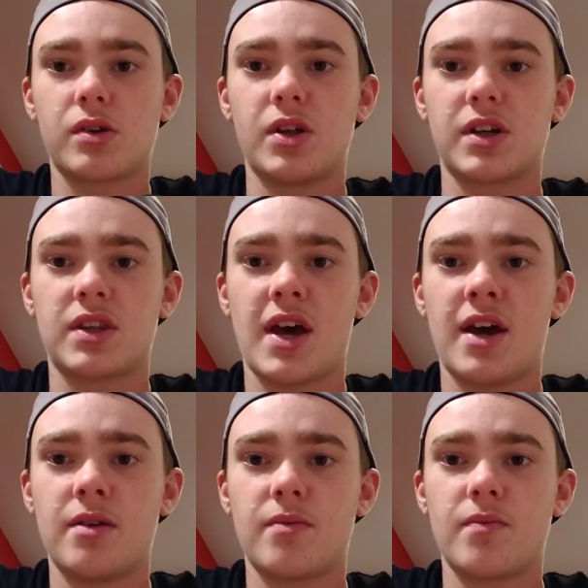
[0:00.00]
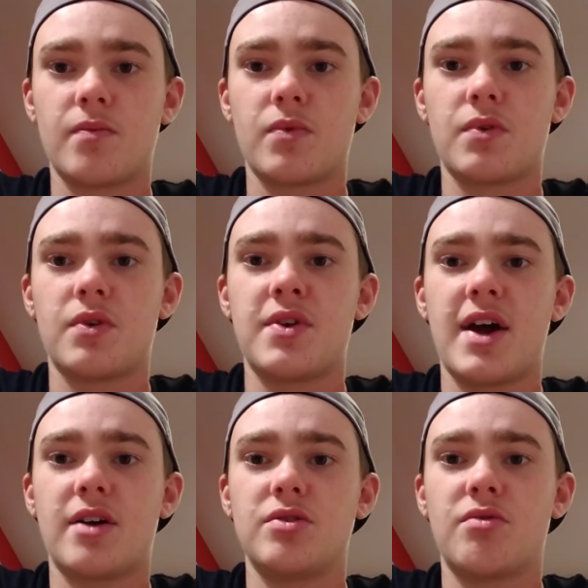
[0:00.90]
click that.
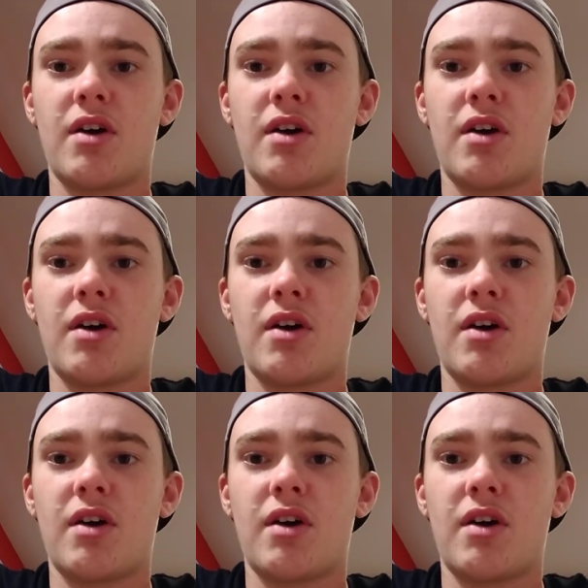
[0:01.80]
Now you